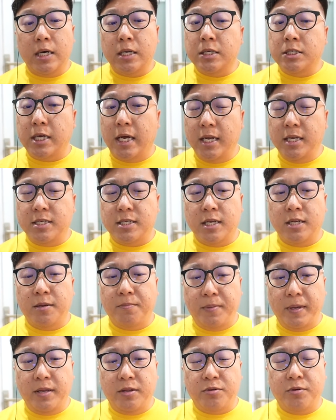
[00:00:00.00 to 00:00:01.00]
Jellicent a
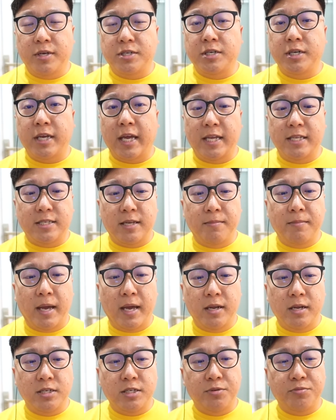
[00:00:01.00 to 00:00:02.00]
bit to actually gain some
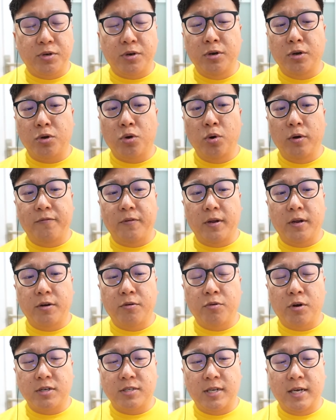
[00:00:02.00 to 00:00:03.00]
energy. We're going to go with another
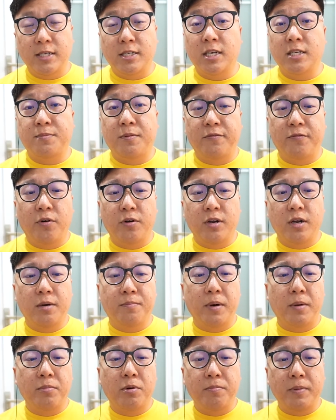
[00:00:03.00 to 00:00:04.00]
Rock Slide just before another
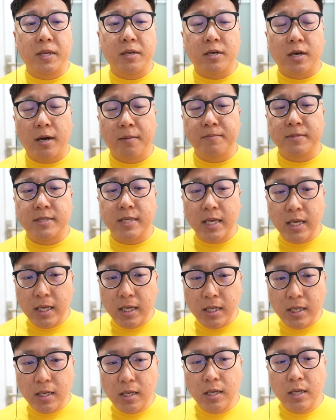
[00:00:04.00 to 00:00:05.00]
Bubble Beam comes
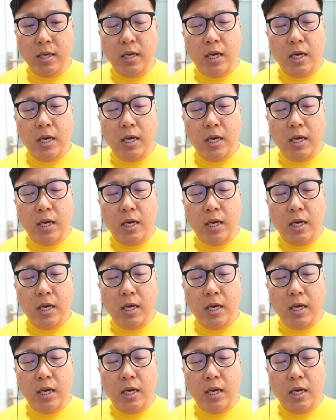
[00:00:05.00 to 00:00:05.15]
in.